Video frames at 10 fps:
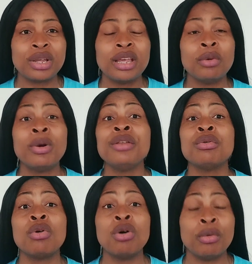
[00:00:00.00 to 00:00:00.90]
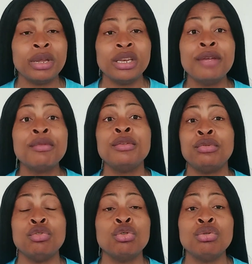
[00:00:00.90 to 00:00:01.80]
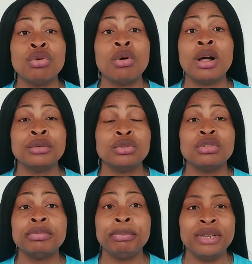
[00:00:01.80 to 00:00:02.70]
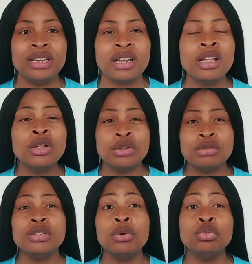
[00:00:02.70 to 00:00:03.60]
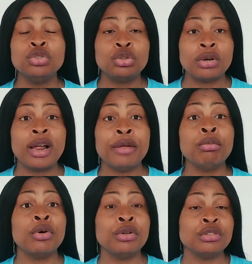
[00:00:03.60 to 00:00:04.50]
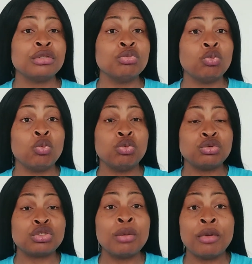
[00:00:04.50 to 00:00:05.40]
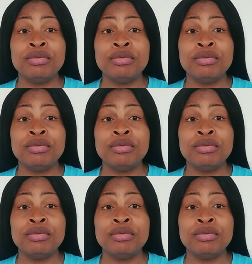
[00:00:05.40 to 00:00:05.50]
When you come in, even if you don't know how to speak, they will try, but some of